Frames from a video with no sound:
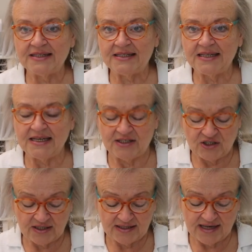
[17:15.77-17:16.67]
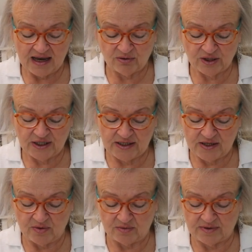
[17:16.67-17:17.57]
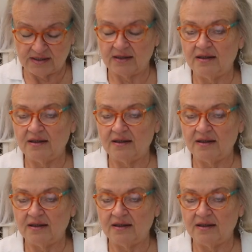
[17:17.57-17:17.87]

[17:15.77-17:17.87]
see just how cute